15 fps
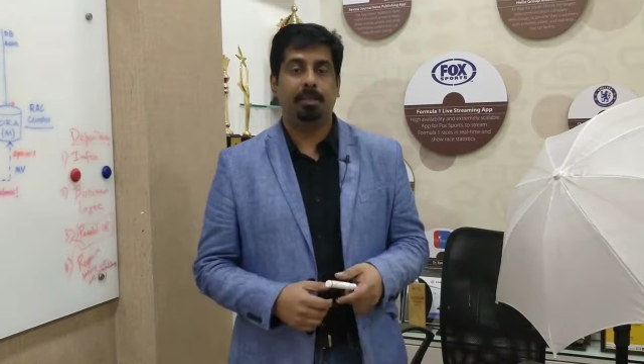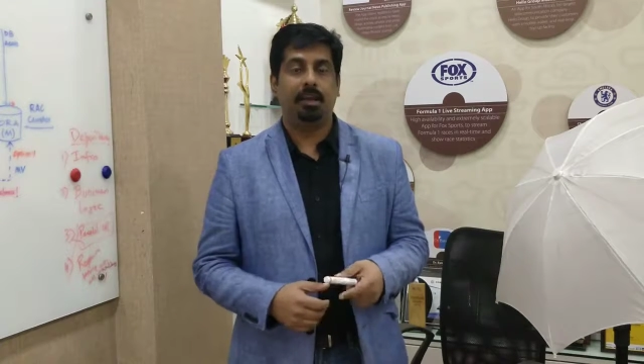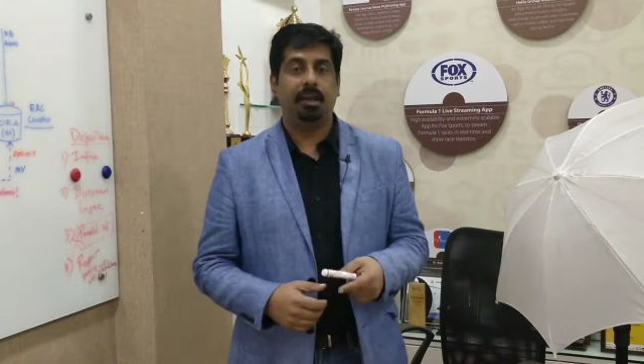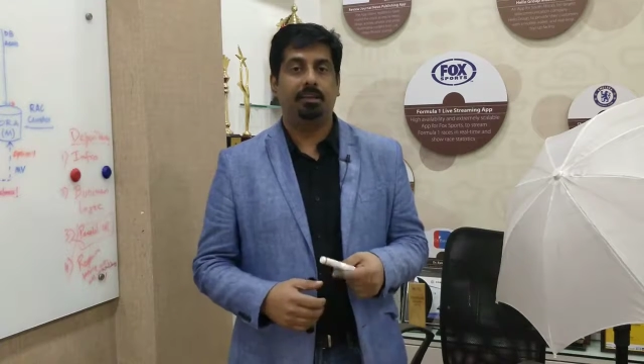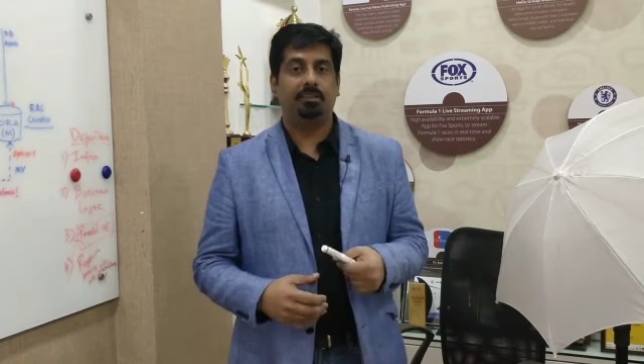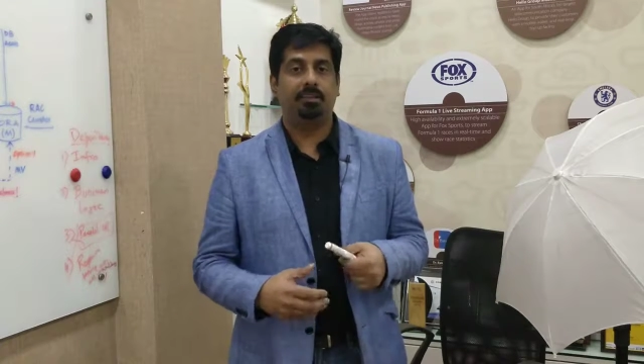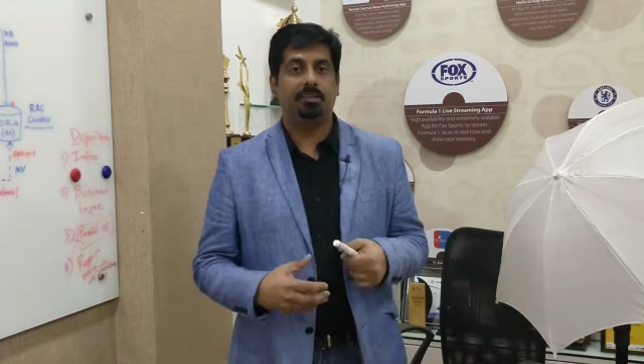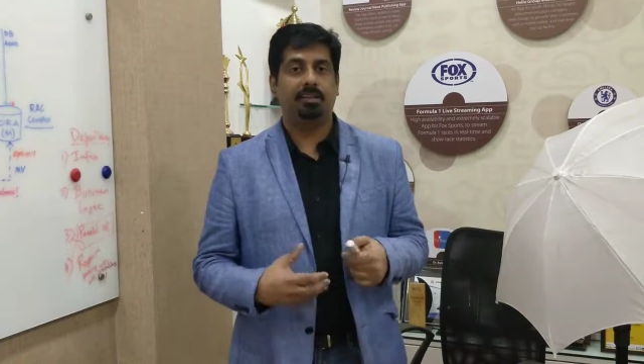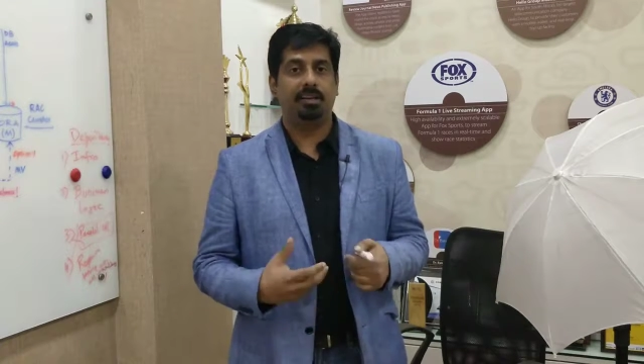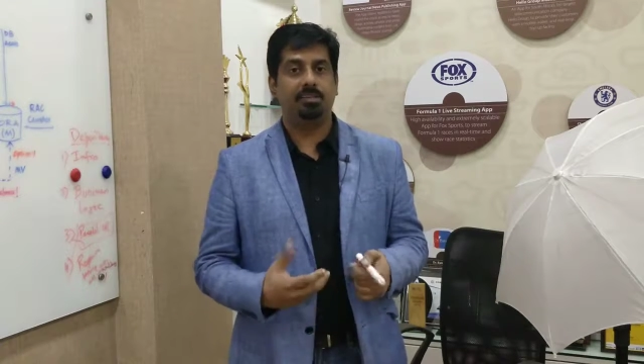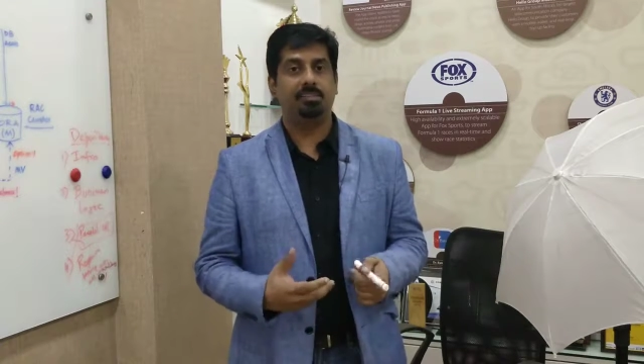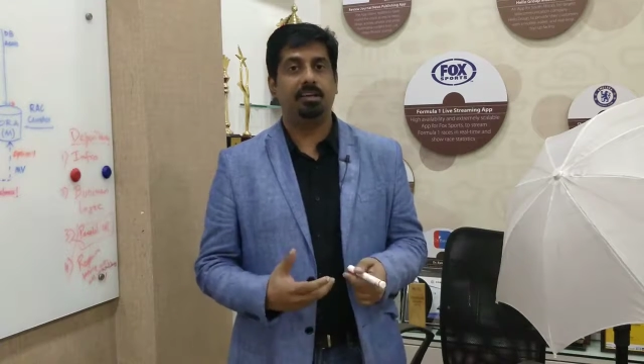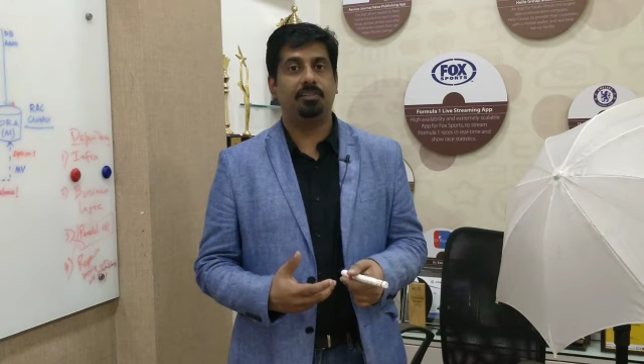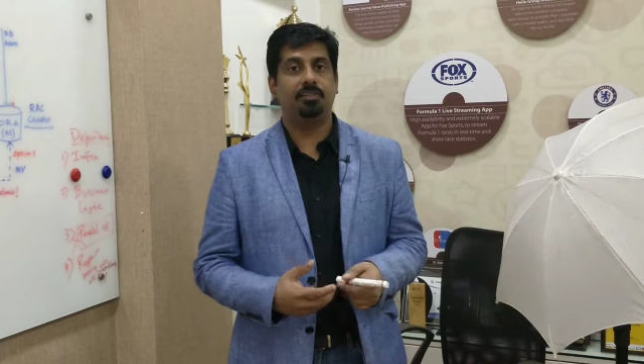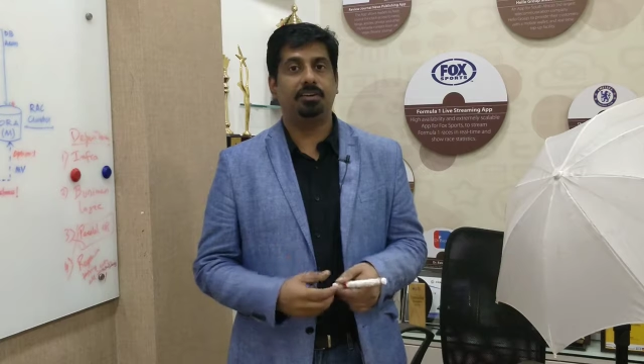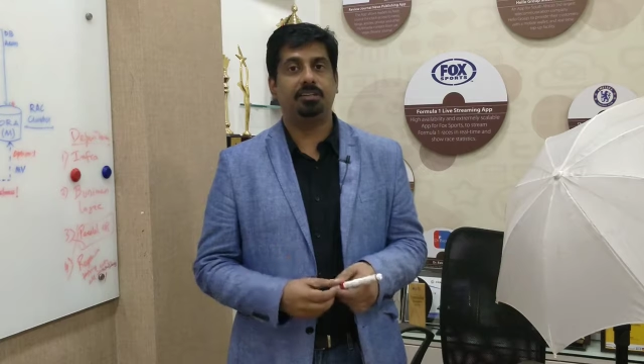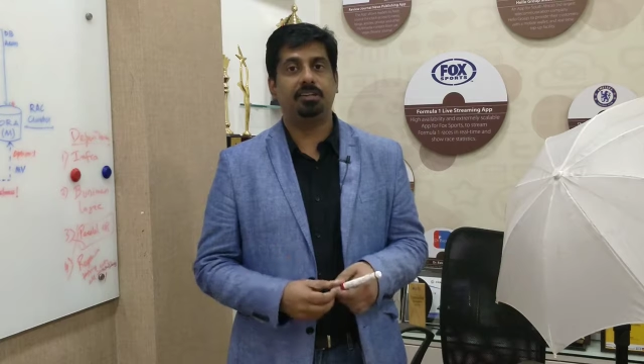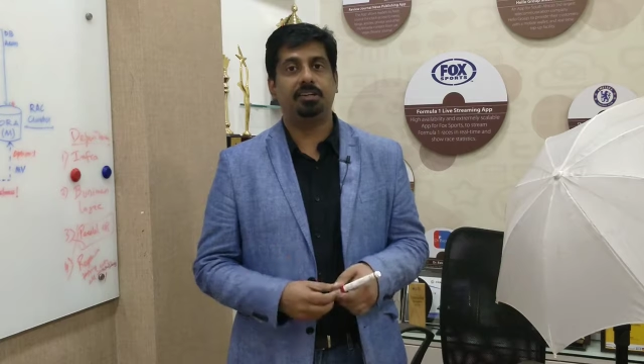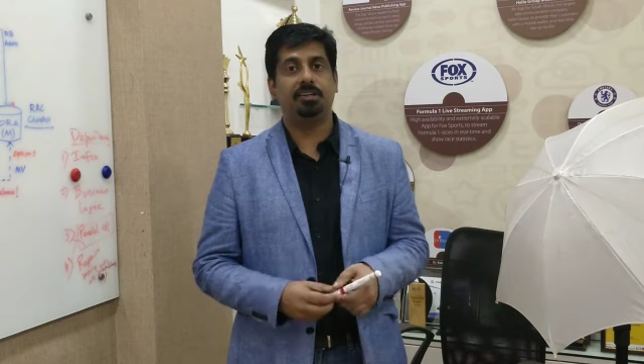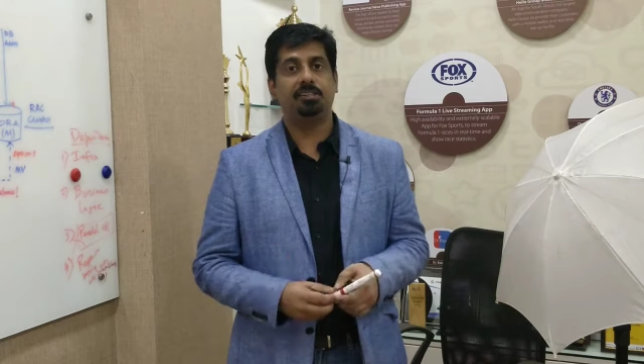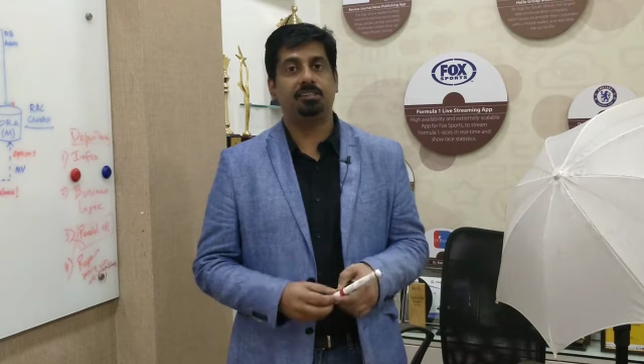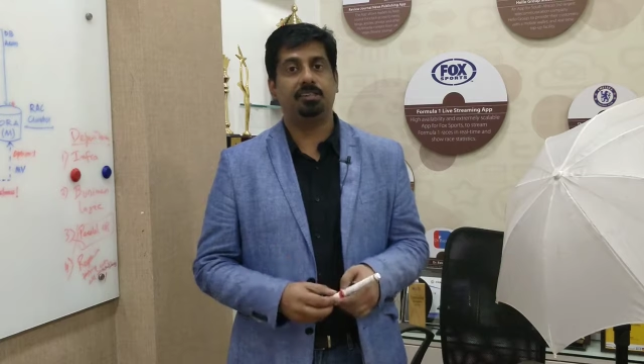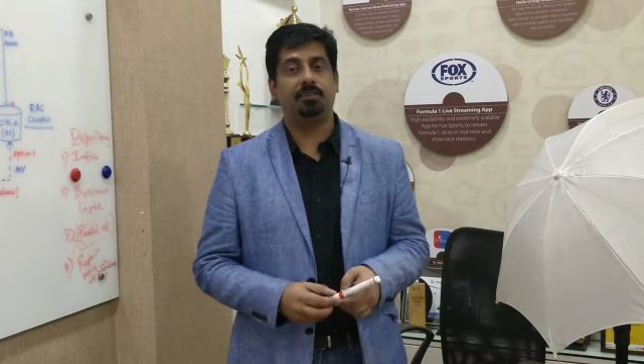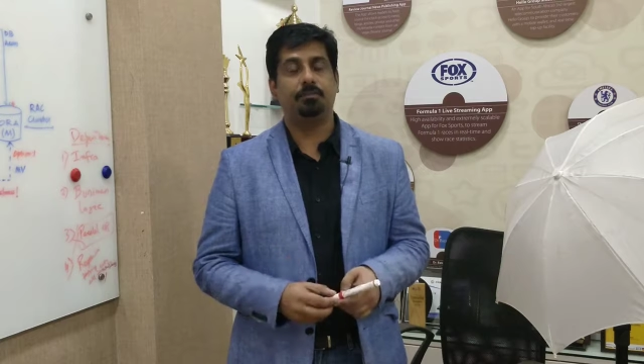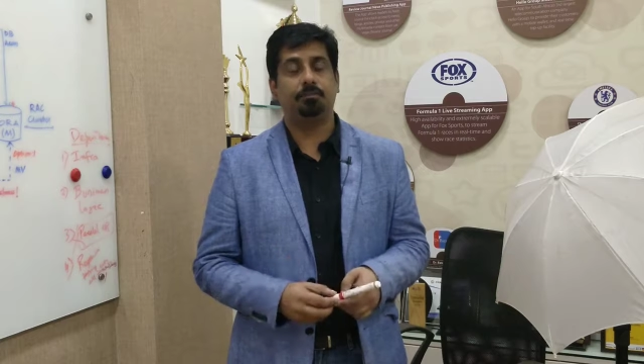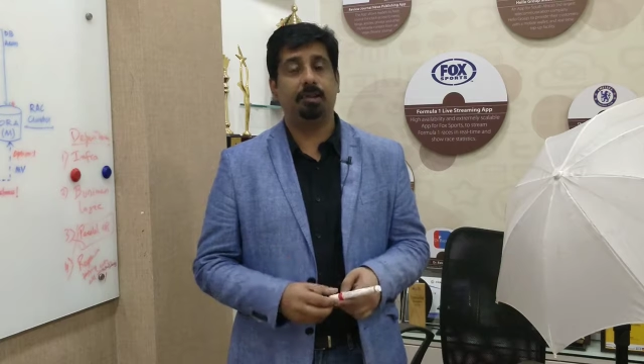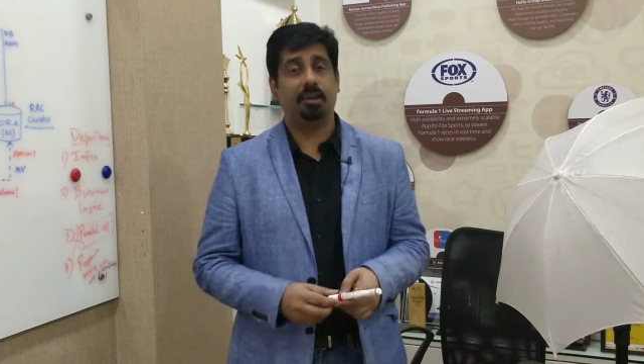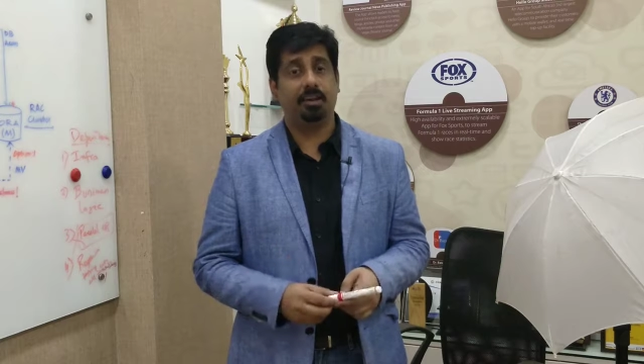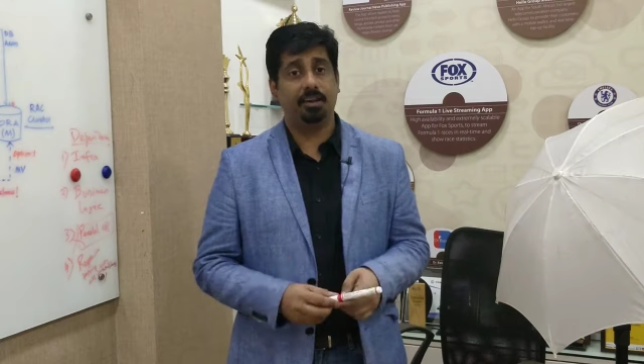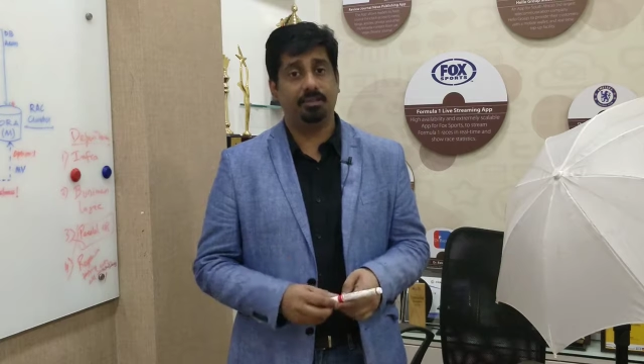and the trust deficient is a
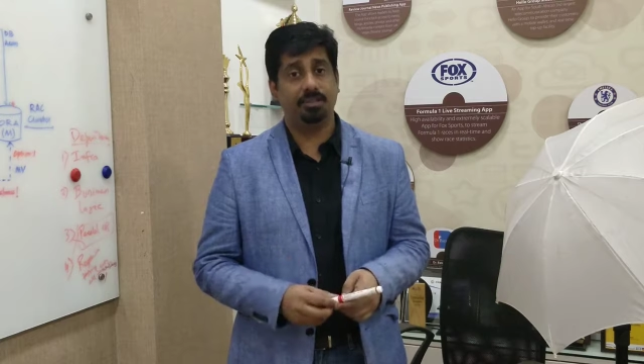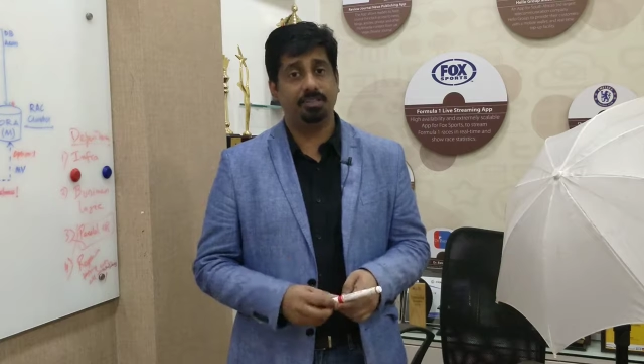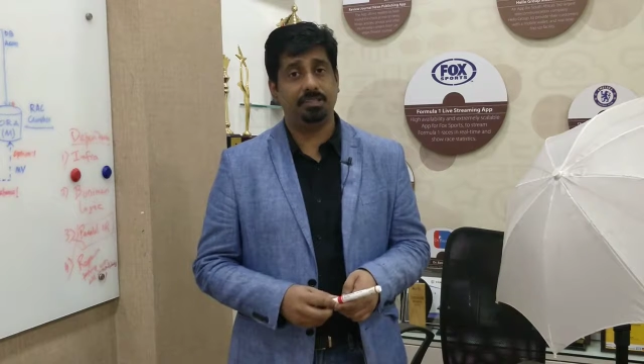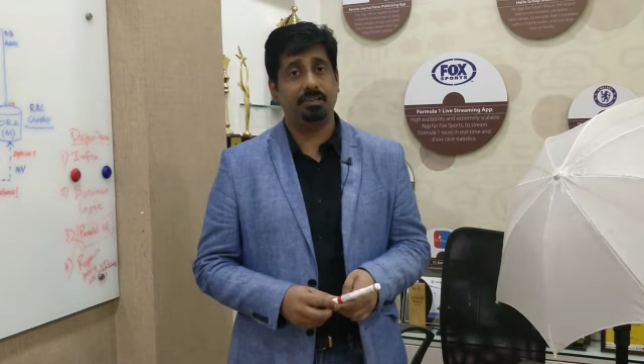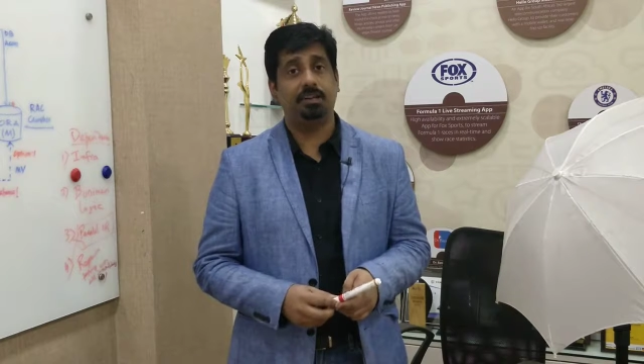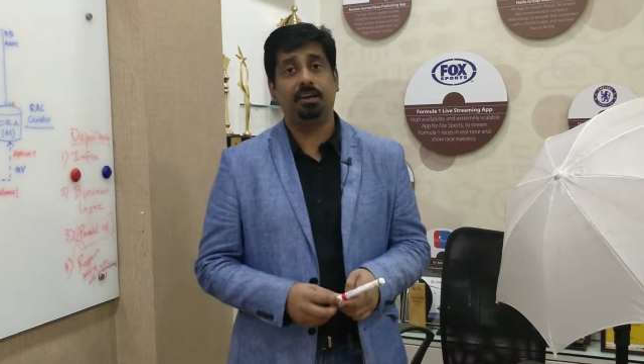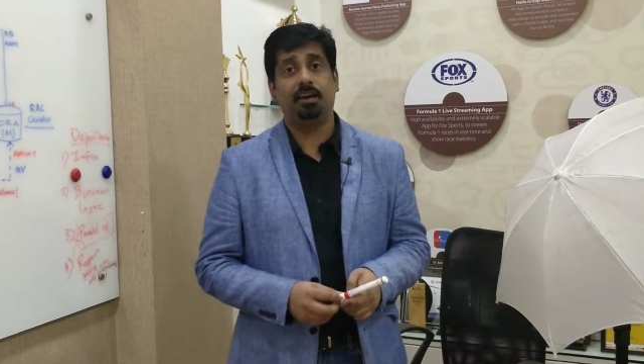big deficient